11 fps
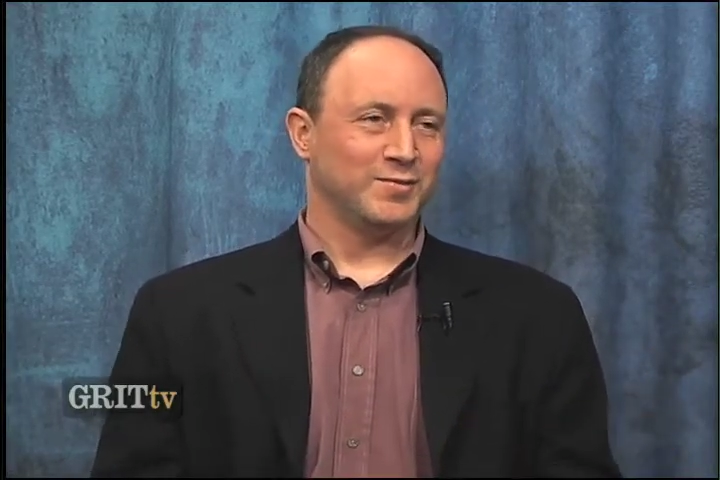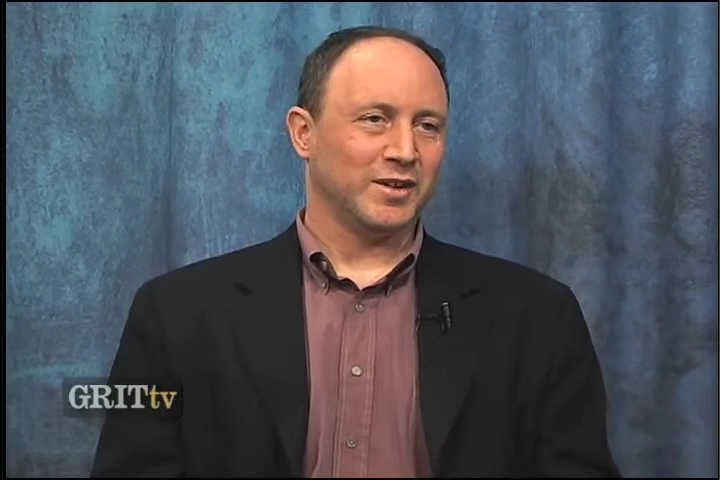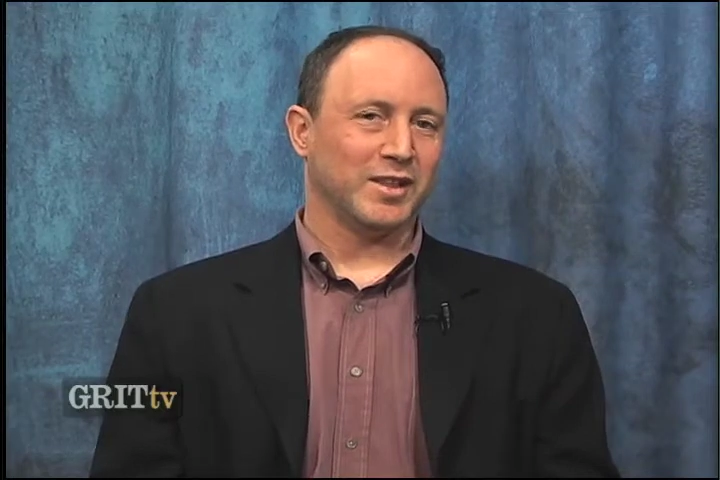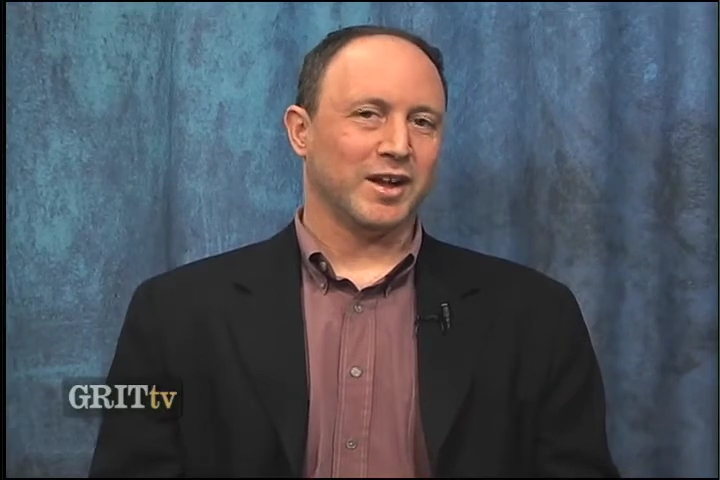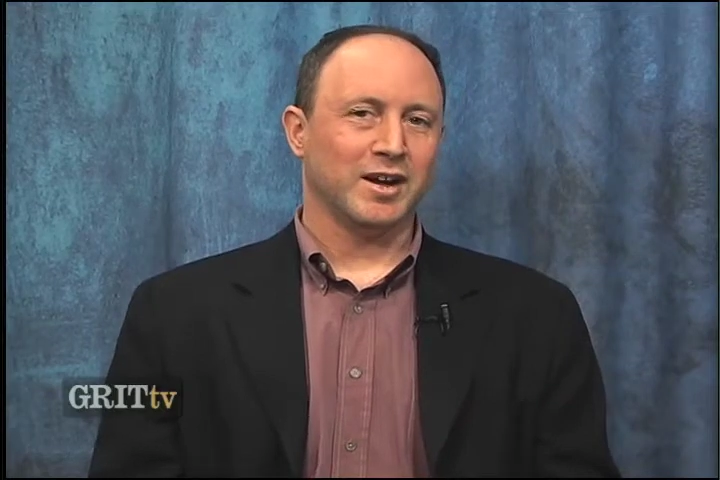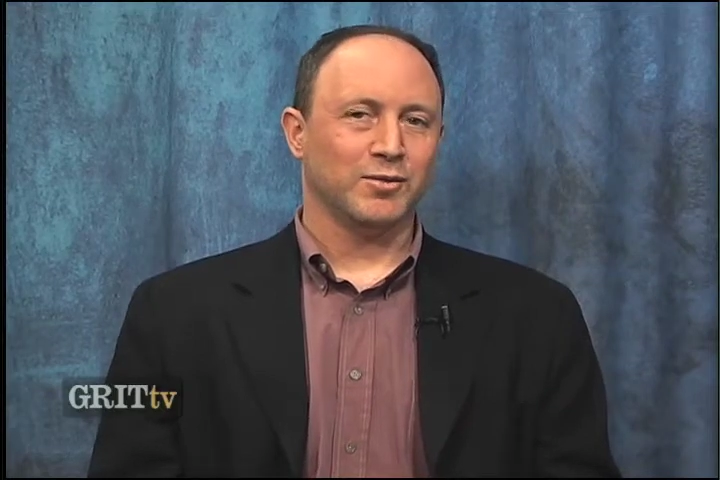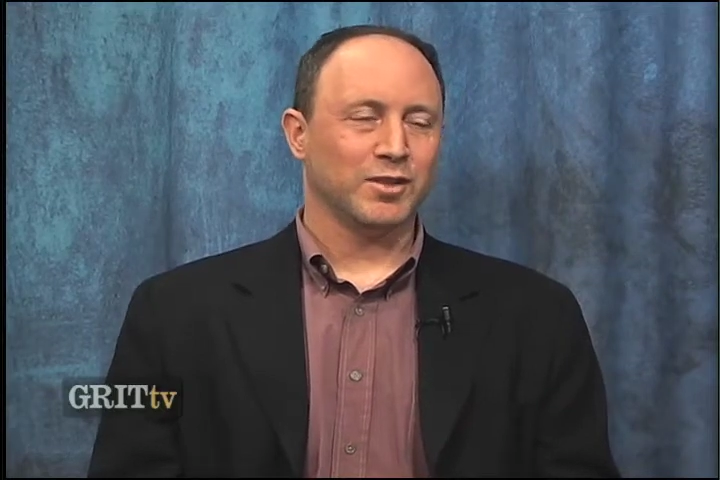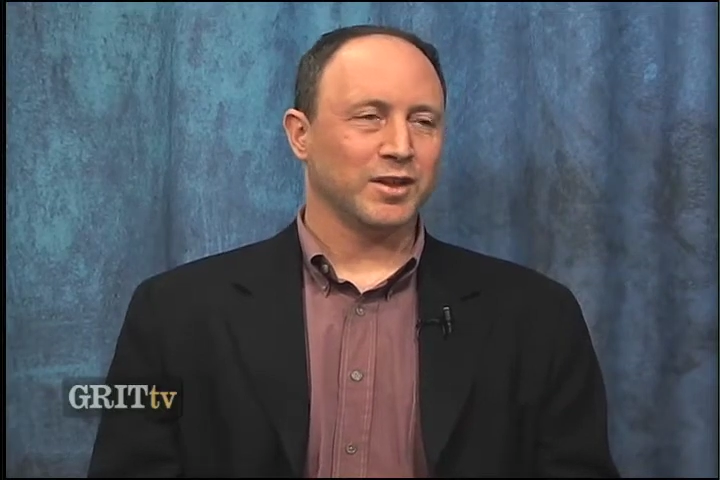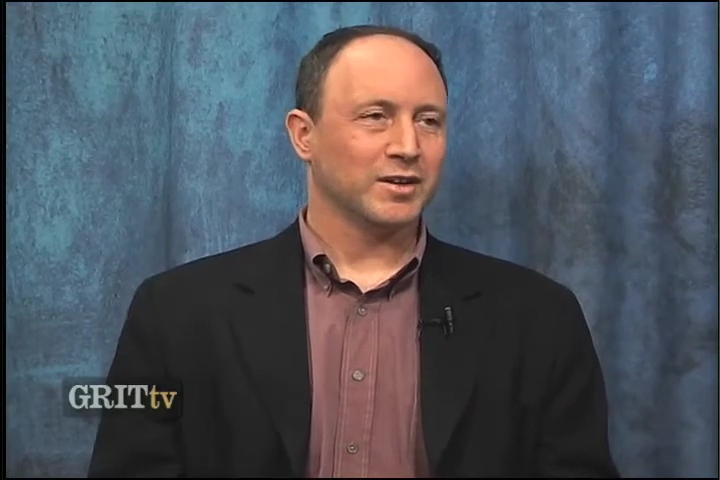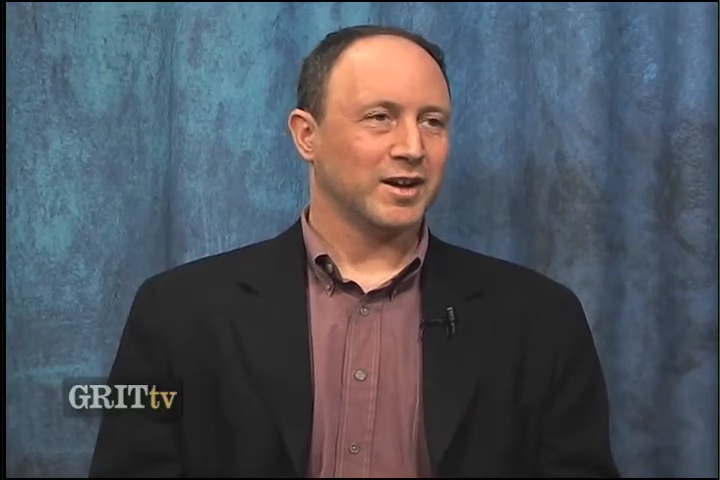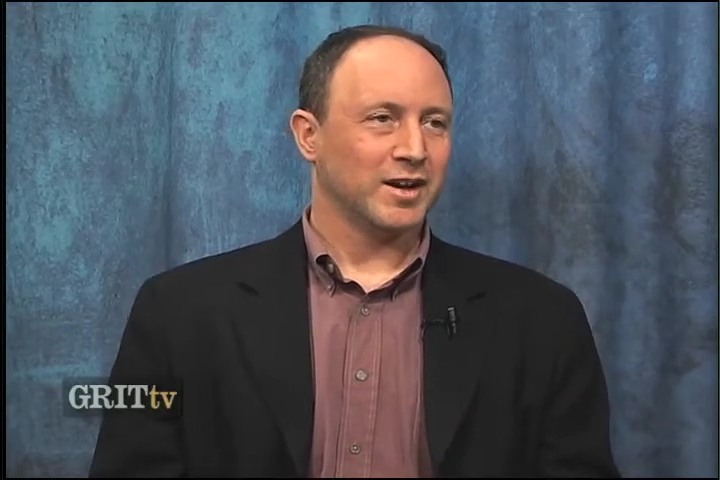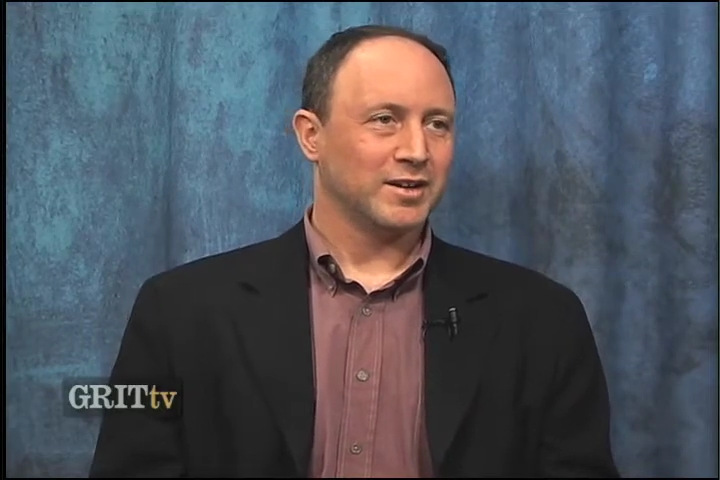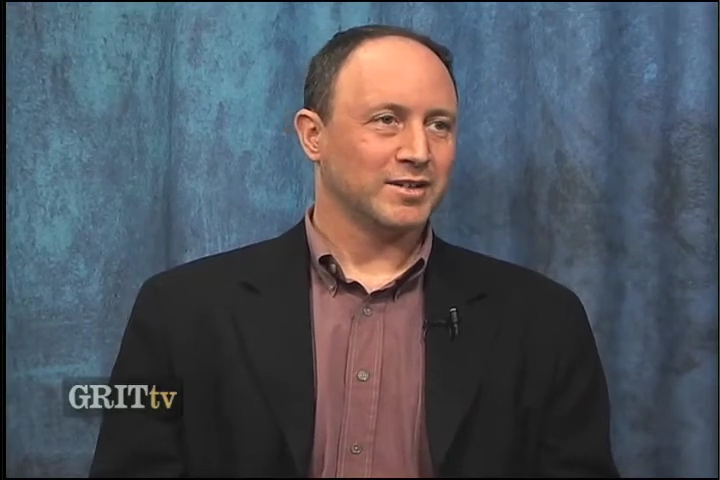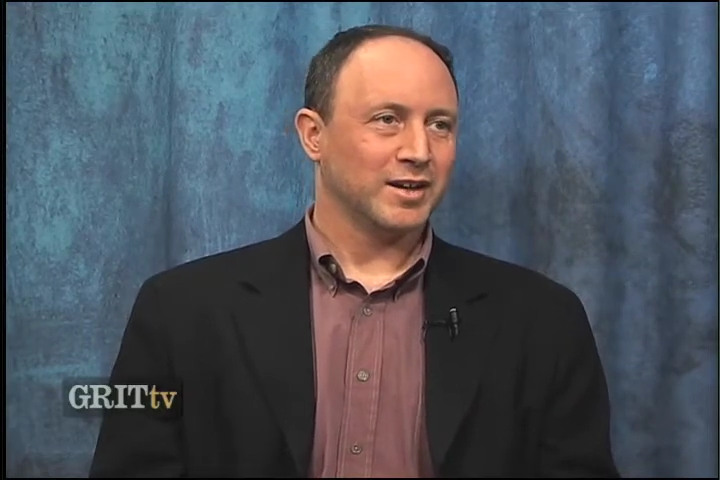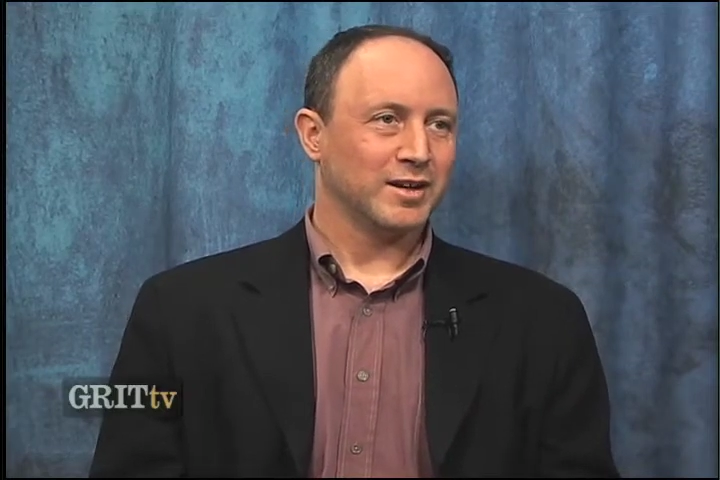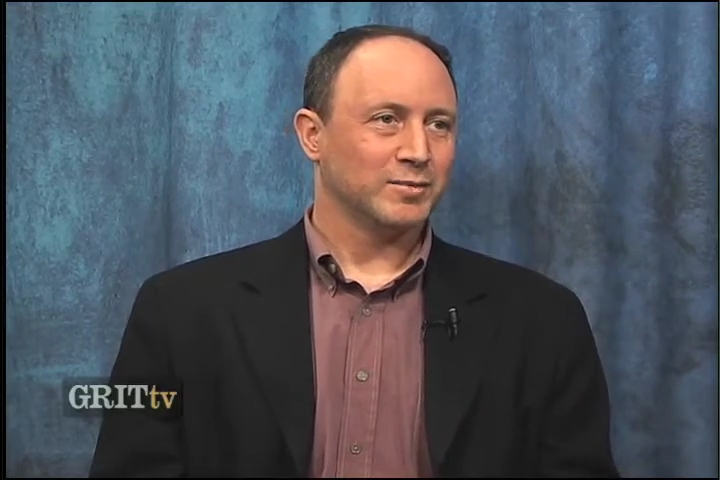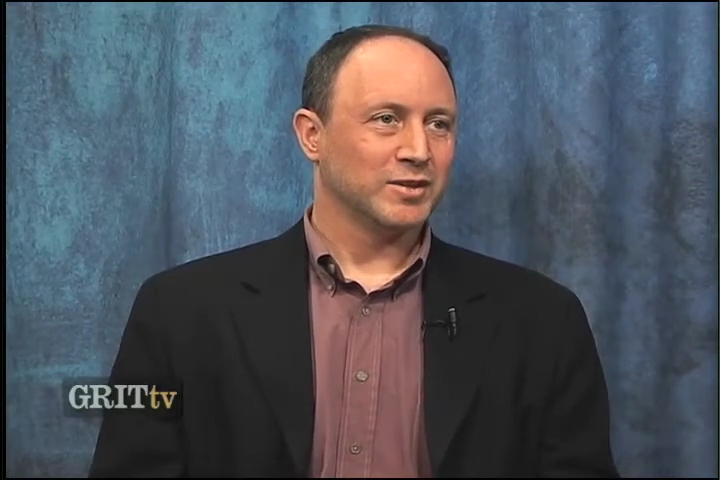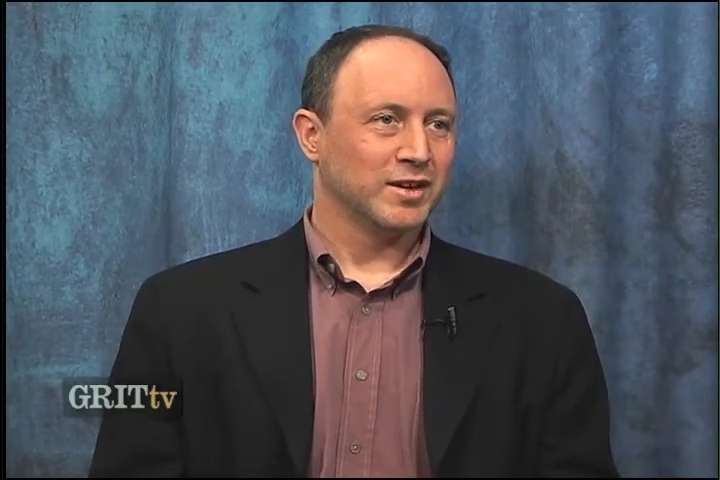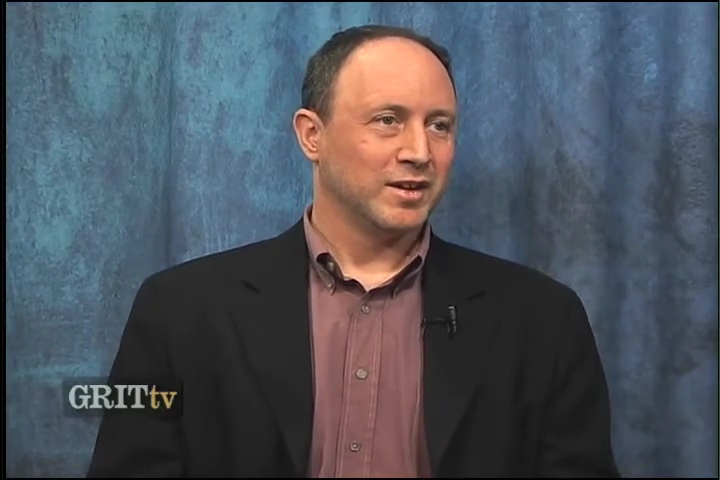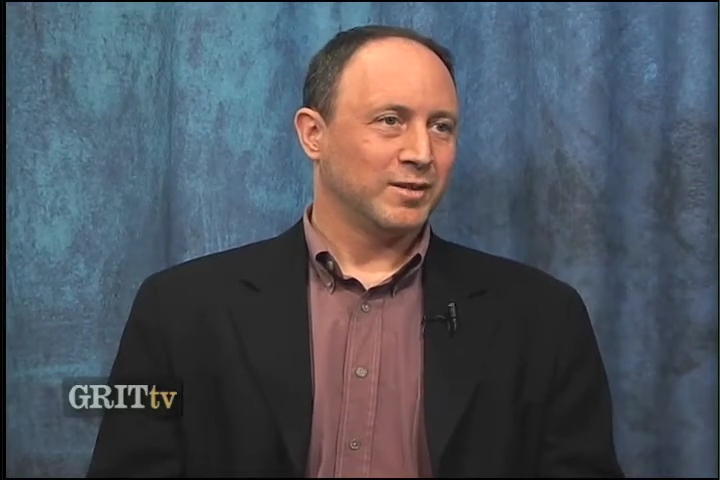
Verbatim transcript: allied with al-Qaeda types.